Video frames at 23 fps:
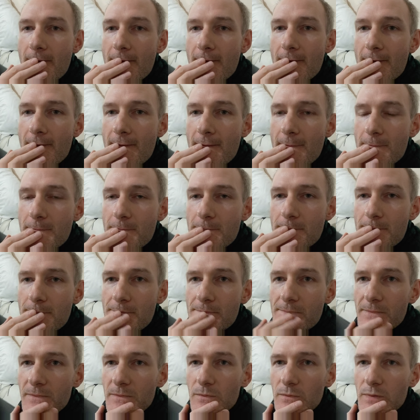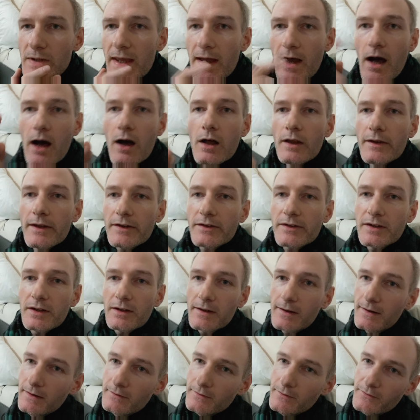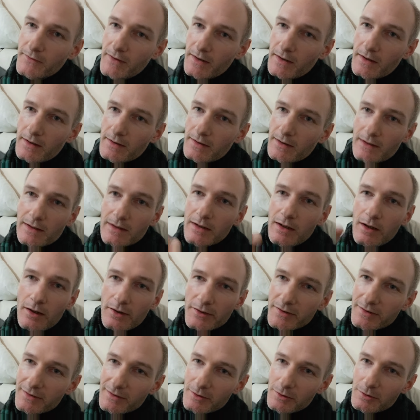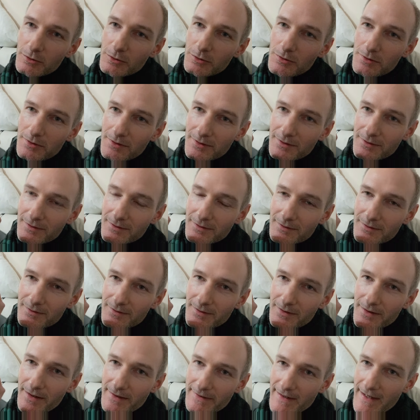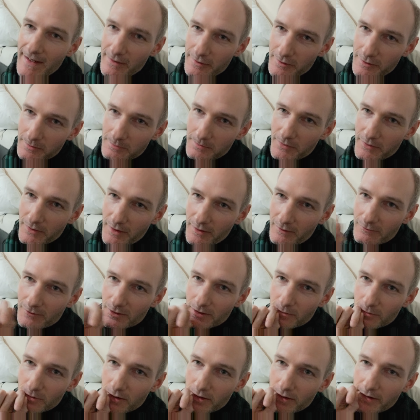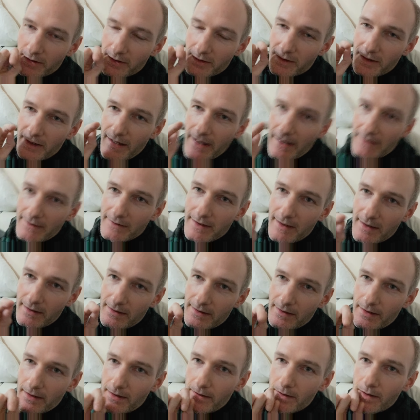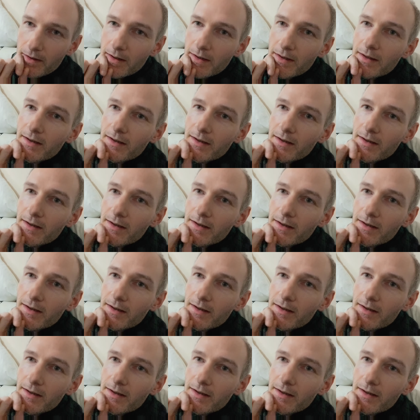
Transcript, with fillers: Um, yeah, oh, that's the other thing. Last little addendum, is that the right word? At the end here.